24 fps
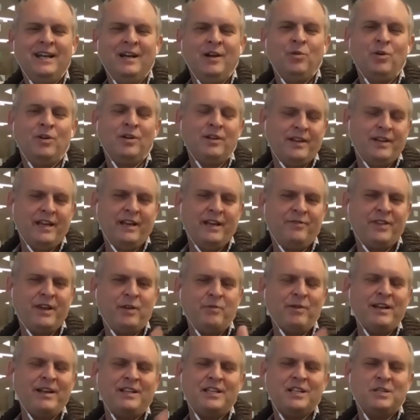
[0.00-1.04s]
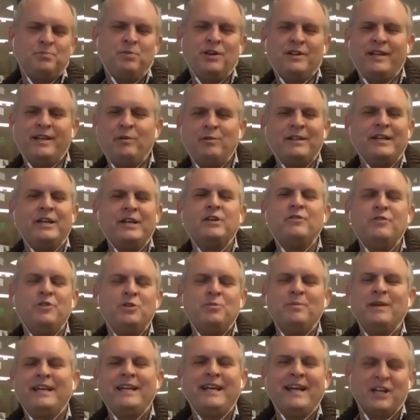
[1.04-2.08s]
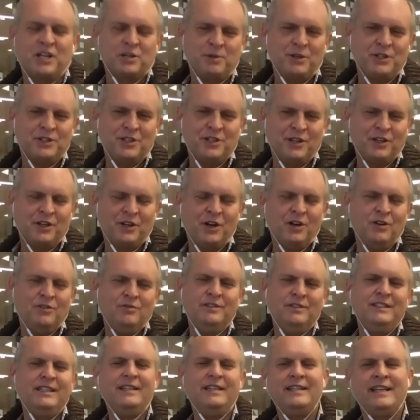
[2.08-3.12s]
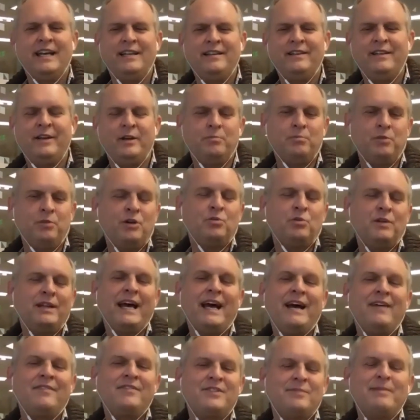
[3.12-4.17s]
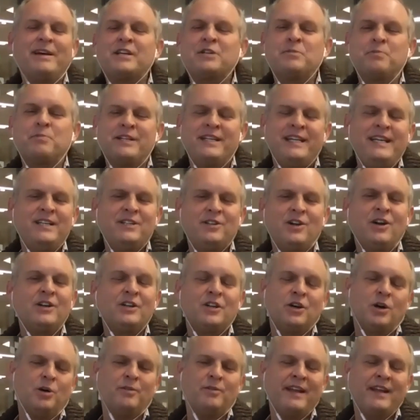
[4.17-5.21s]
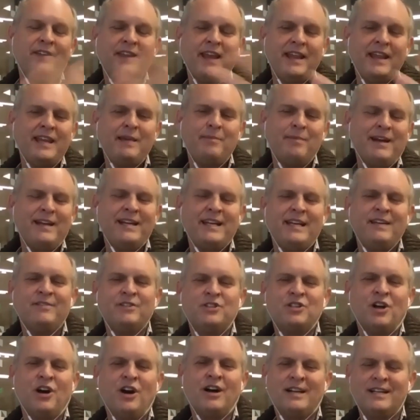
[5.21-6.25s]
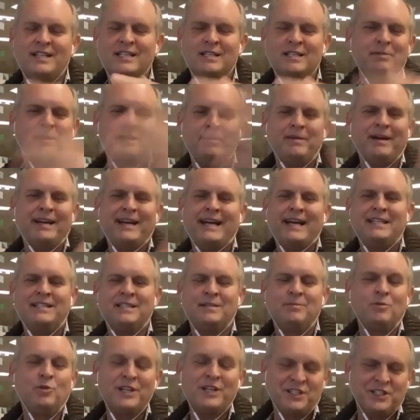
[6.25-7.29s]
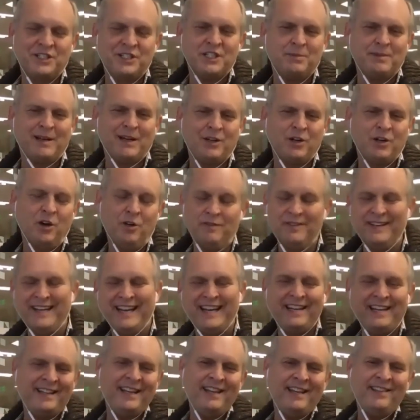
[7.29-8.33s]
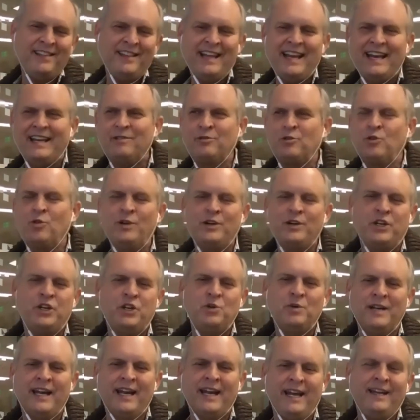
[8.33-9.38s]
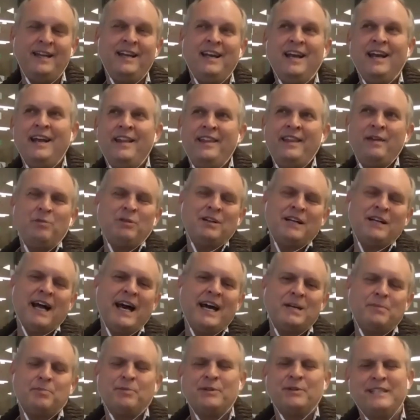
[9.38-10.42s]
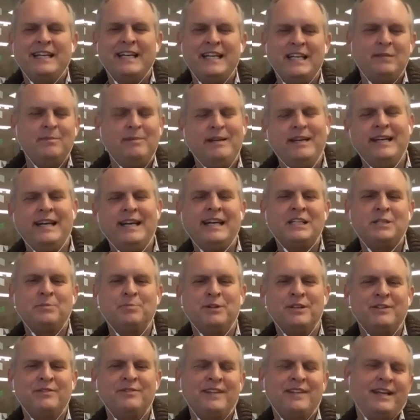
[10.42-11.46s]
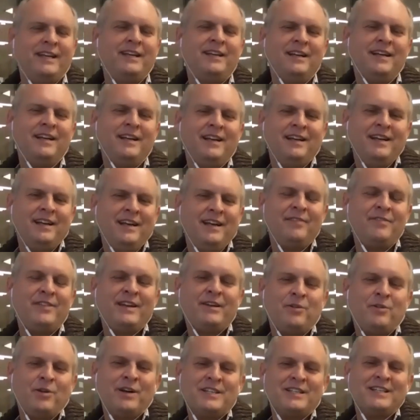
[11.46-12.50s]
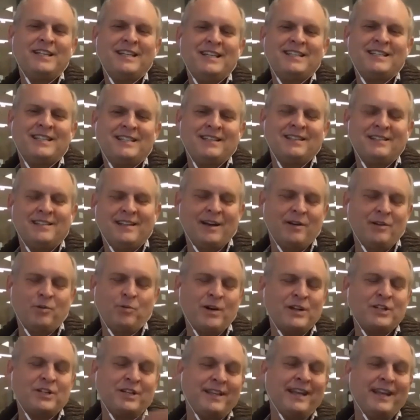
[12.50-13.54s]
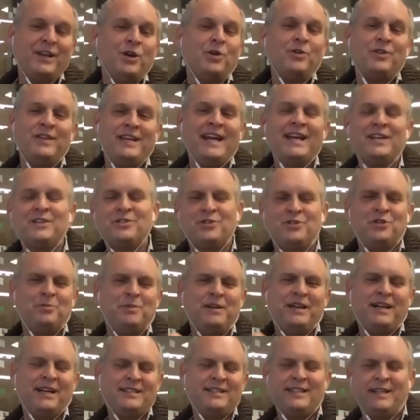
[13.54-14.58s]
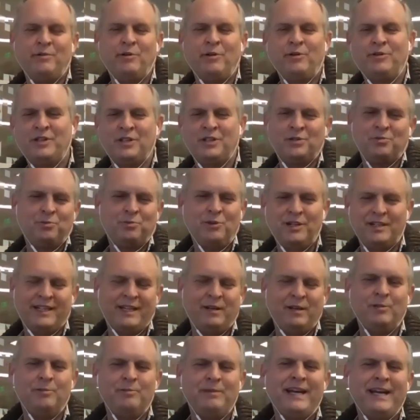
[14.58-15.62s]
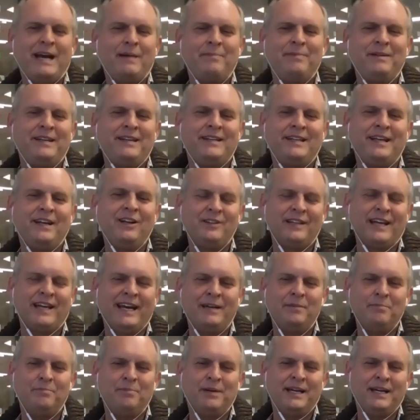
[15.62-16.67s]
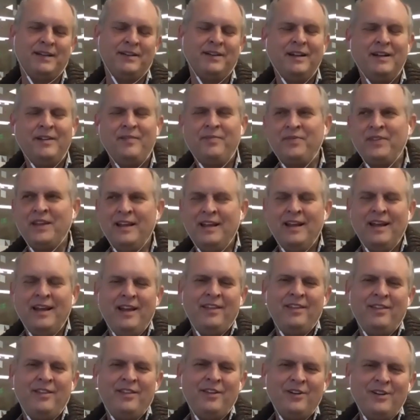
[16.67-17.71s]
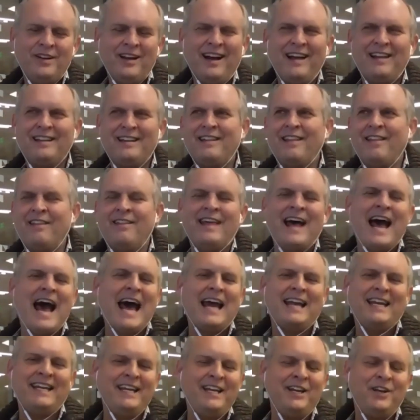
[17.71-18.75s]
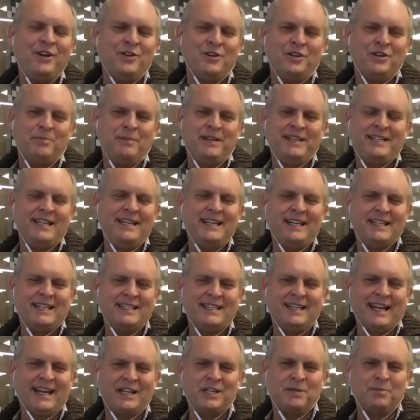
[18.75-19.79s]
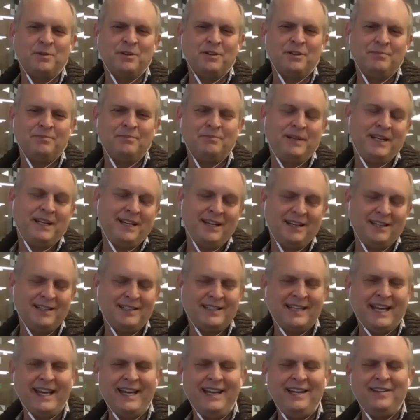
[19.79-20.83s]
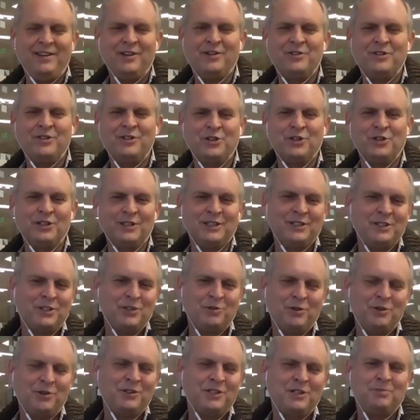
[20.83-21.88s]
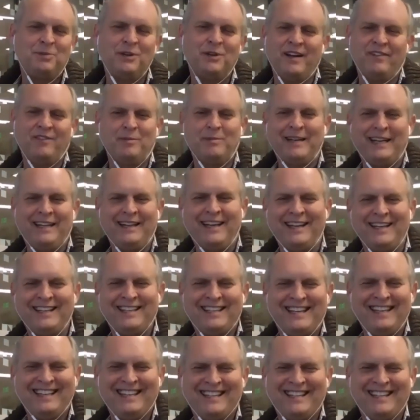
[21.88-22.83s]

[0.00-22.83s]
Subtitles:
Well, if they write this book, they will interview many experts on COVID, and then their book will have some expertise on COVID. And then they might give a talk and somebody might ask them questions about COVID. And in that quick Q&A, they will kind of pretend to be an expert. If the question is a question they know the answer to because they wrote this book, they will be happy to tell that. But they're not that eager to be seen as an expert because, hey, they're the journalist who wrote this book everybody likes.